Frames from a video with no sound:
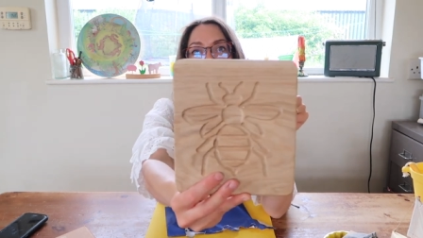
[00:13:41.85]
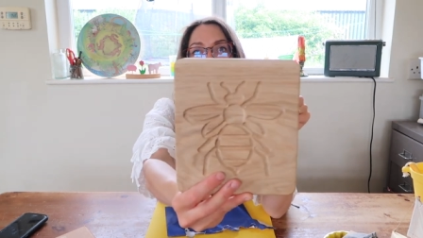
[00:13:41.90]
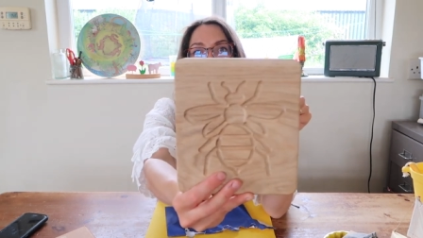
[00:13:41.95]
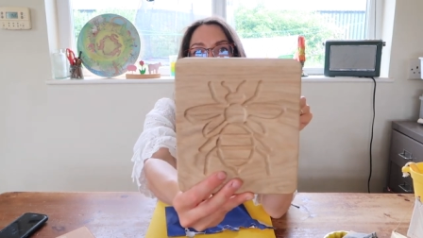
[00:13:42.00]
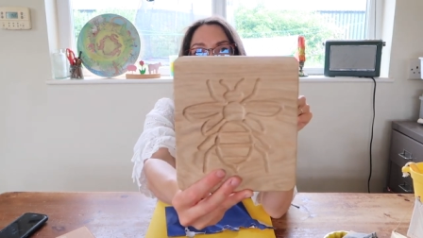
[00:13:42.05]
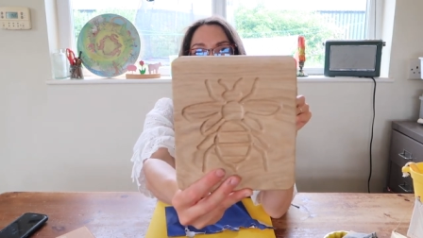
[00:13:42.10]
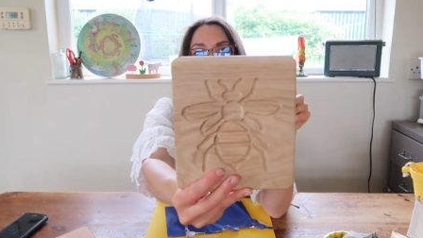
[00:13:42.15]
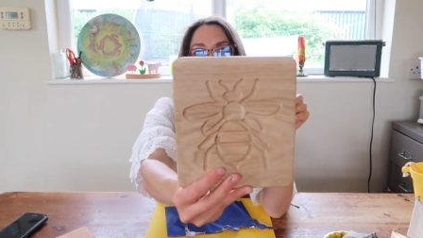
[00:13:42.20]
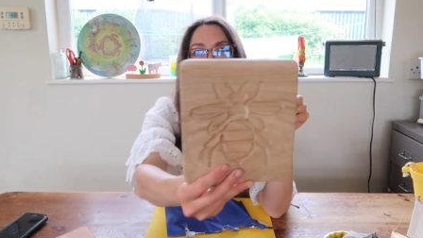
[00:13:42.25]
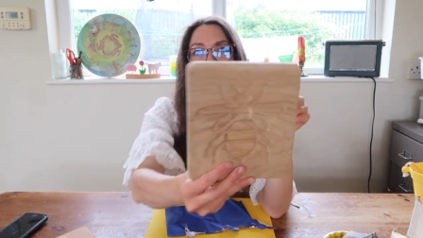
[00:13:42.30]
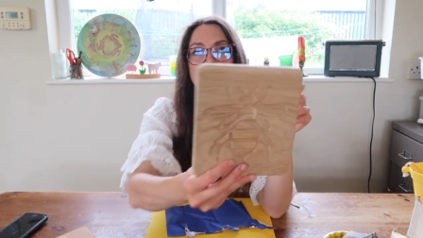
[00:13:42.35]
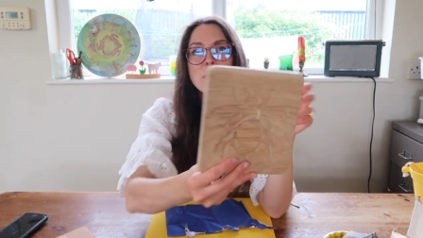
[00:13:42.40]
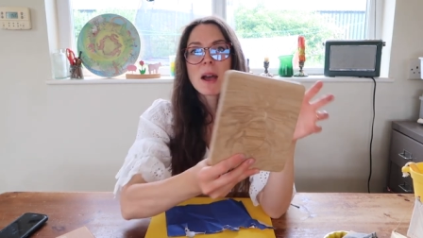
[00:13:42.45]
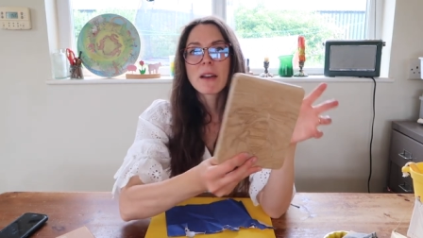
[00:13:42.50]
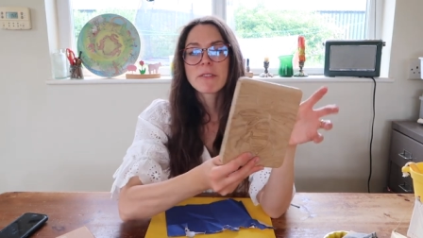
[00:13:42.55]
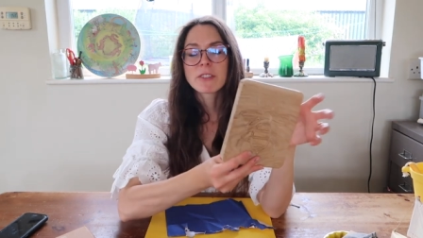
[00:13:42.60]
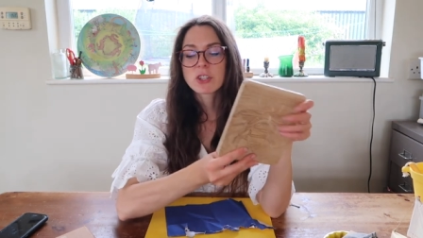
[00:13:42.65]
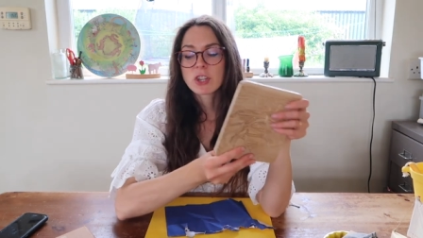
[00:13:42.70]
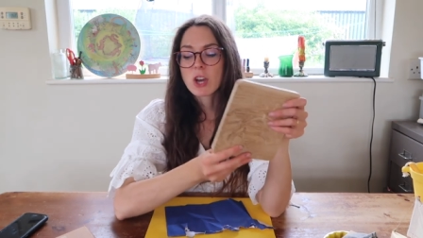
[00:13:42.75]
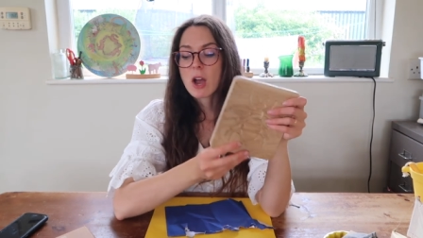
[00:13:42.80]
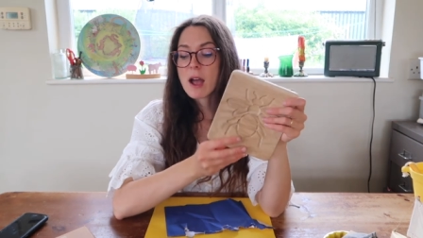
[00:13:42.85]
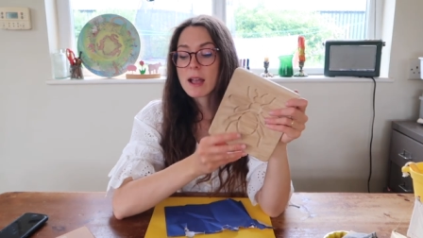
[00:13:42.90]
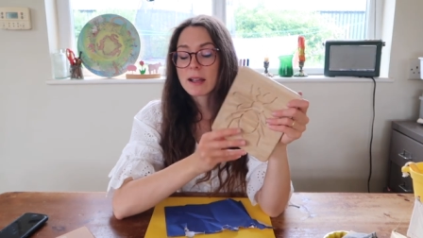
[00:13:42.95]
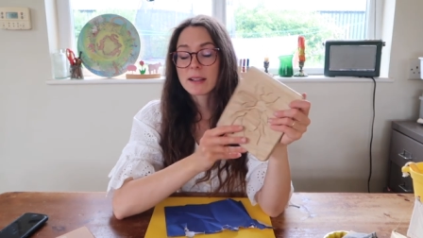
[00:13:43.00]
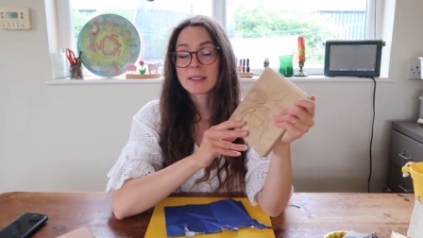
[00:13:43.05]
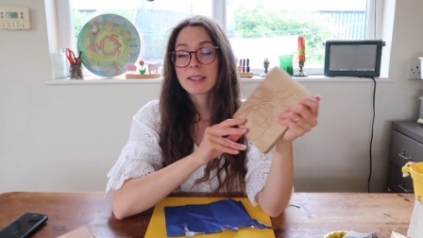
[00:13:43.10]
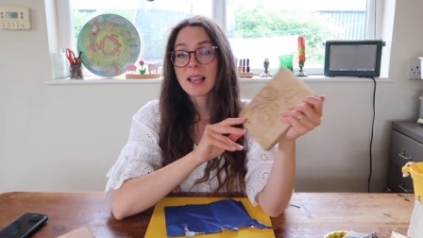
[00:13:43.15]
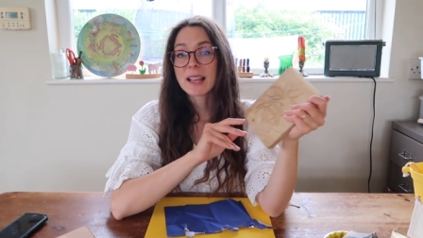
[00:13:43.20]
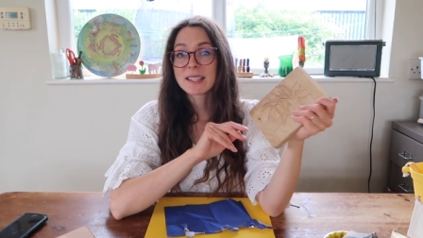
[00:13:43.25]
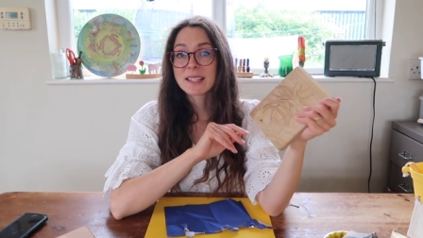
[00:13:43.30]
So if you have a
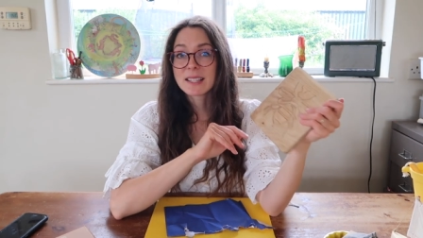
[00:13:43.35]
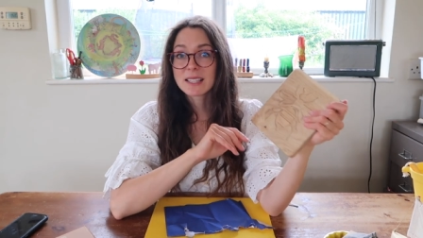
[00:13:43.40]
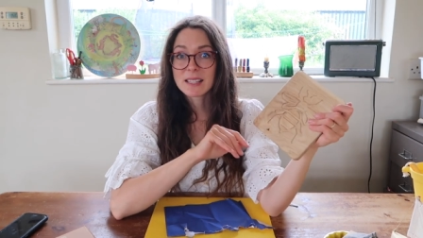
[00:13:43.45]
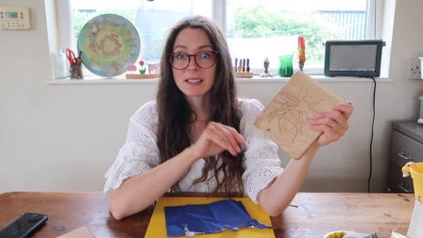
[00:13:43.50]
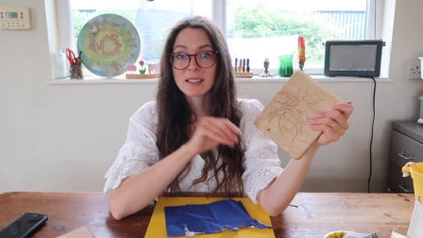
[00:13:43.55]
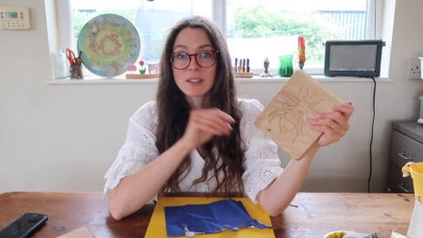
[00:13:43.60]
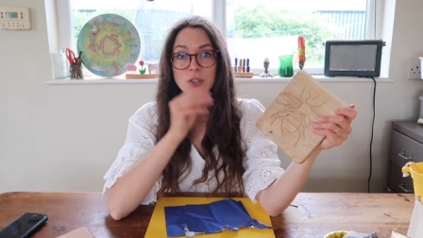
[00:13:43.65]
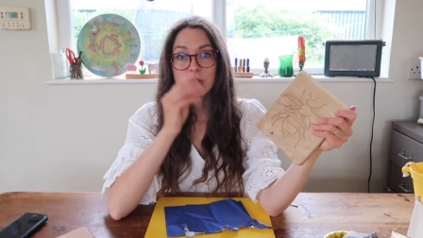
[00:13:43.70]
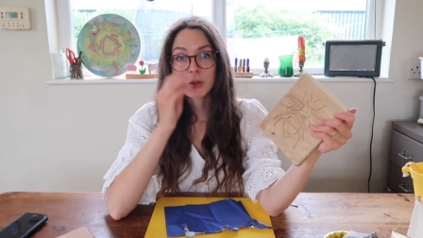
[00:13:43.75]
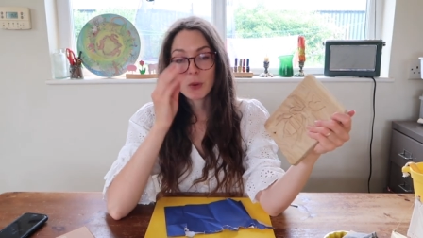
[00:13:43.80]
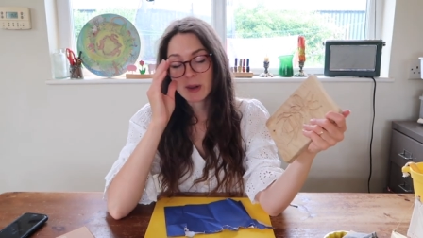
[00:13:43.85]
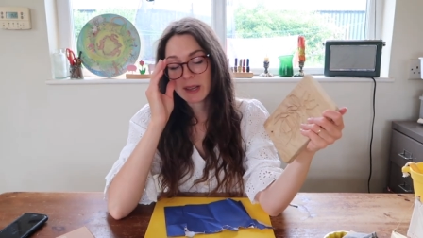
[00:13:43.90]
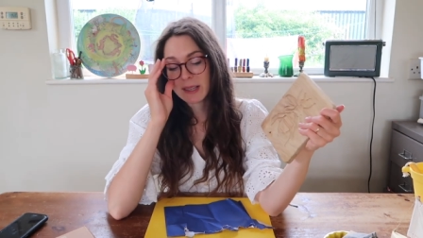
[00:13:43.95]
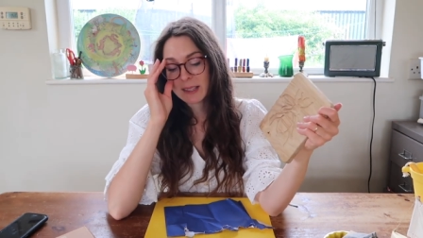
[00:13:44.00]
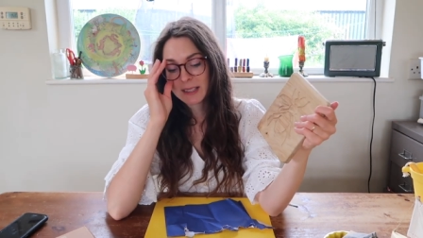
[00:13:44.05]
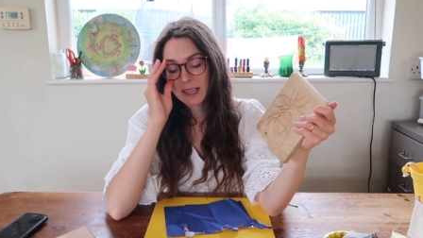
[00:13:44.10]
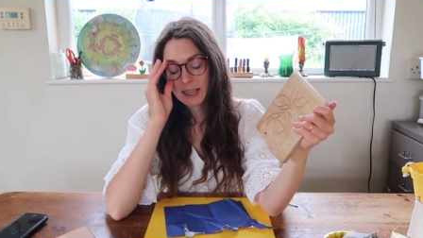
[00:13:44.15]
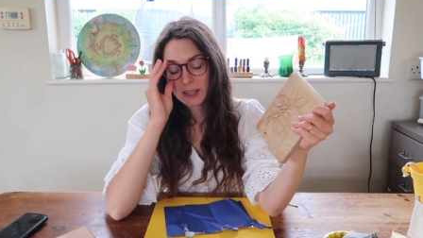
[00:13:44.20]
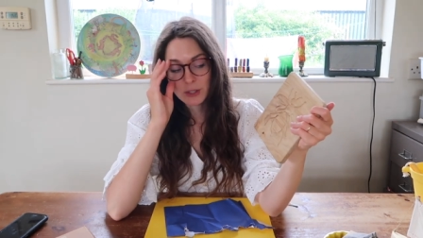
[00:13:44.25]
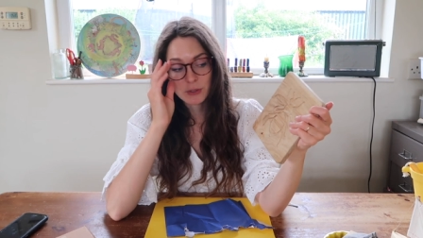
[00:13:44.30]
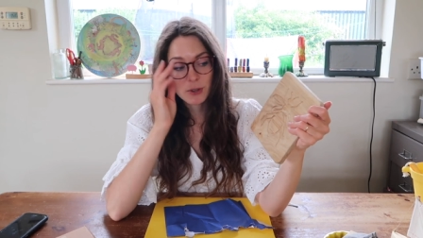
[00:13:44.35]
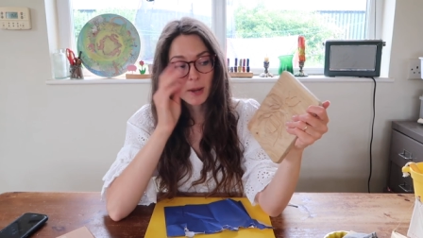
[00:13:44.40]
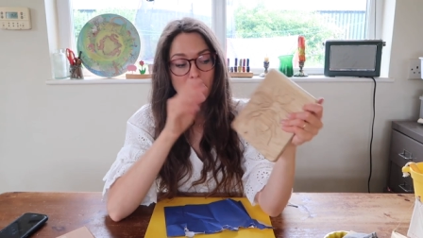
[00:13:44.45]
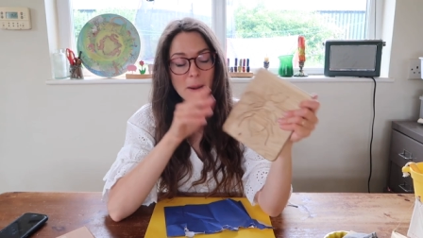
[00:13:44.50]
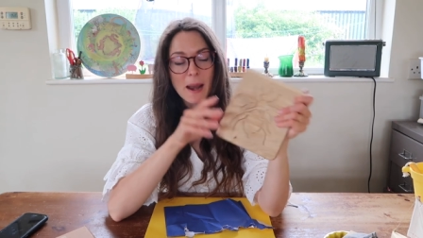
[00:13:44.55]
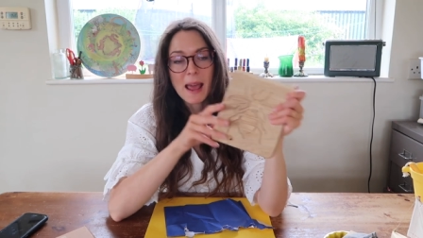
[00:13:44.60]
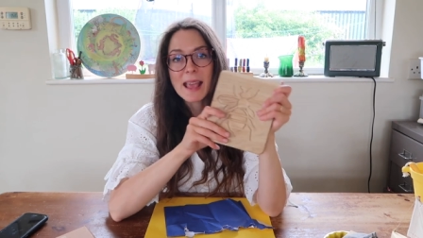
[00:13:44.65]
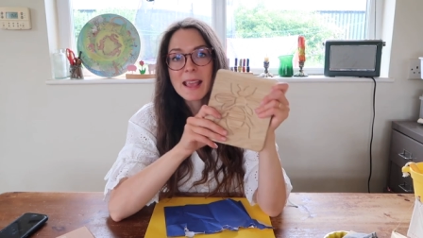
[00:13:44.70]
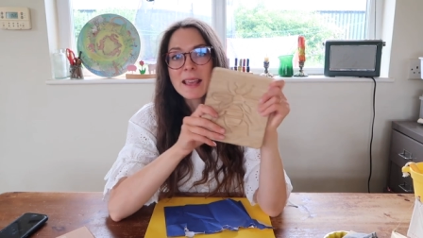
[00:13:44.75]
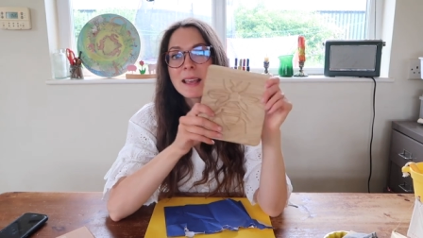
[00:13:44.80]
child that's still enjoying sensory
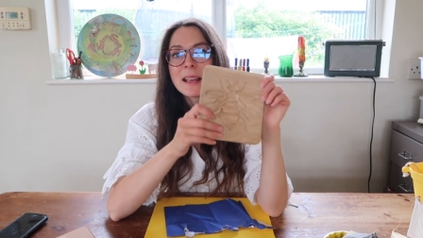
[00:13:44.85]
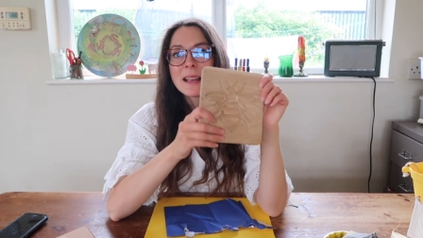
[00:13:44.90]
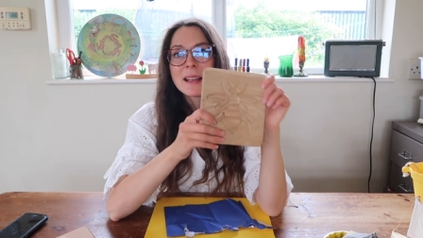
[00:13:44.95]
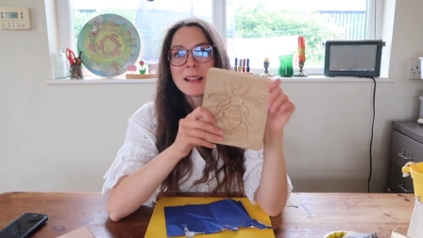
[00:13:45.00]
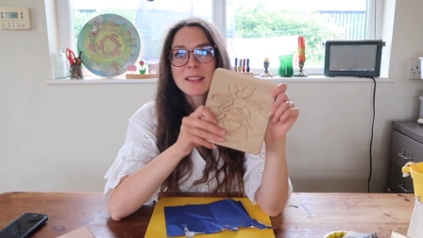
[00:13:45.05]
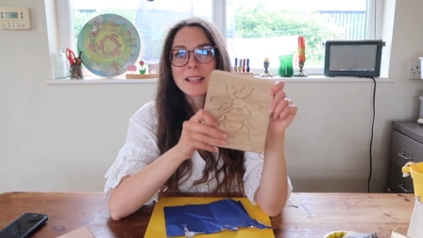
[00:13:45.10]
play,